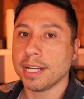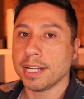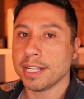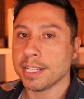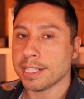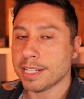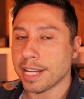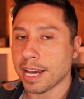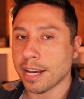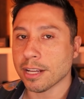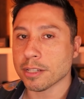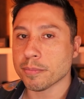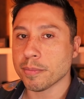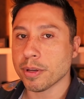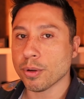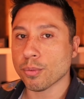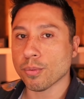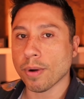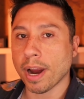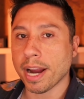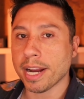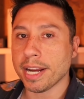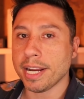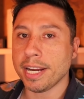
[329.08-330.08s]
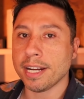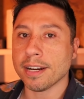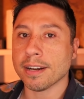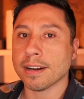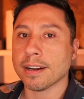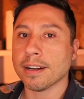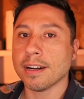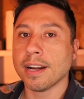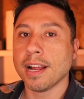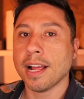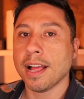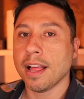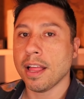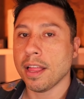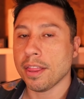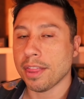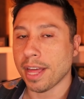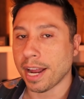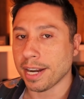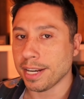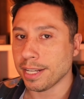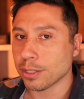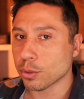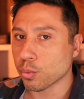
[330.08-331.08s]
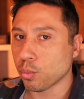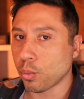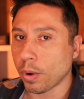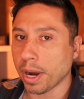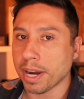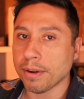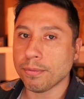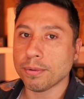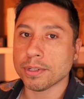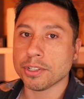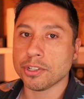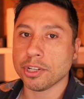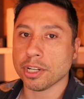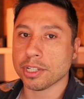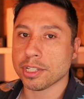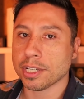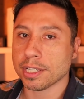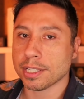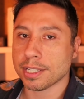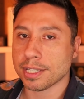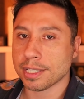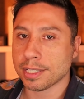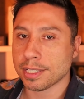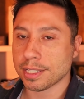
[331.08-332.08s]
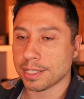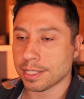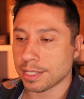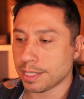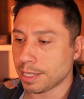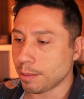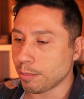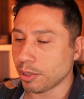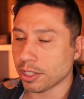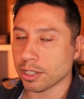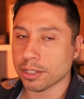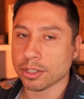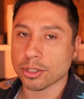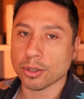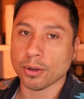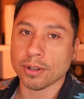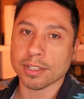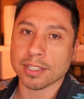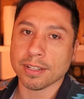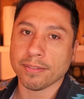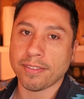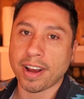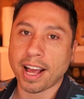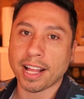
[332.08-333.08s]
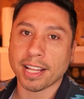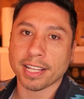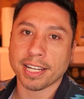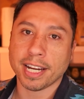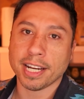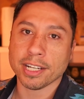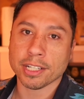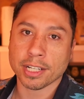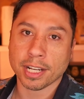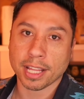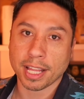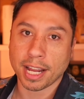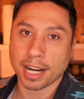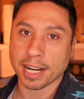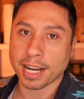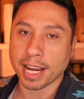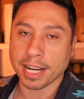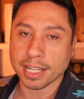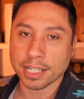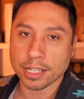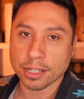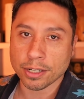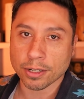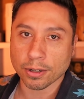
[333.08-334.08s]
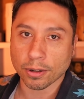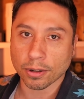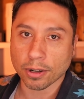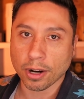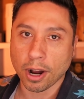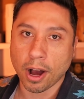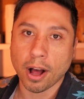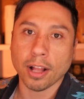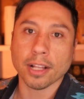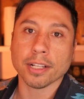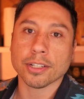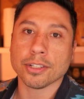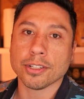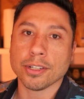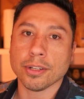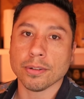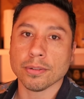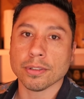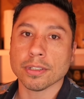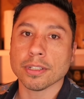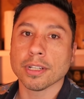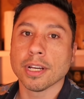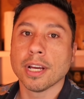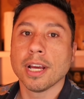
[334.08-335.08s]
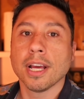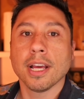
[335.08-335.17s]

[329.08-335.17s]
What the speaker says: tells me right here that his wife was just a similar source of validation to that 19-year-old college student.